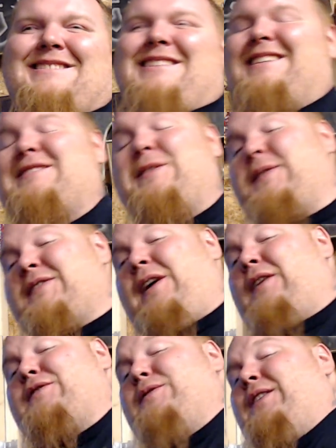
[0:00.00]
So it's
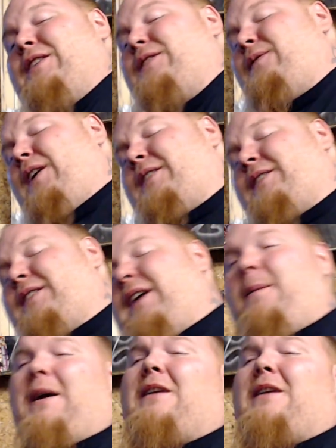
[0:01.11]
cartoony as fuck now, man.